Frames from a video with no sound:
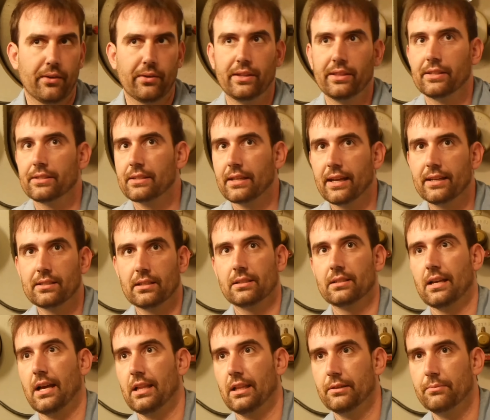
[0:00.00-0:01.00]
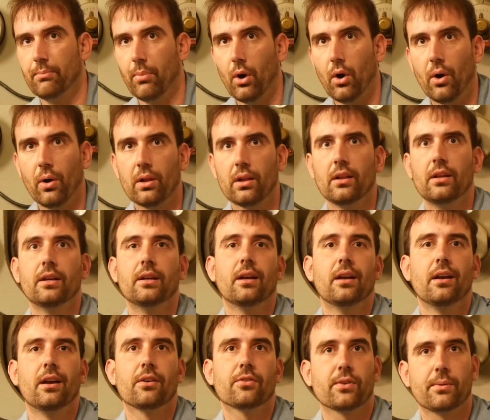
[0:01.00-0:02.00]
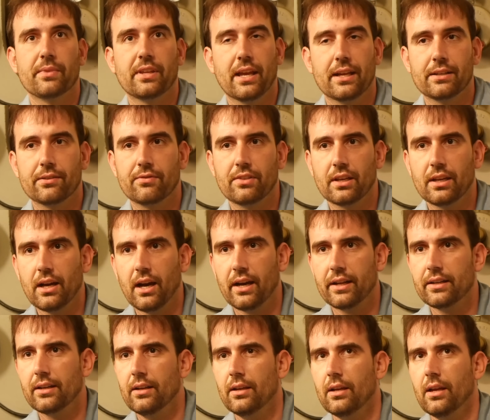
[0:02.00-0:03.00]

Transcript: in this case a solid ball, from the end of the gun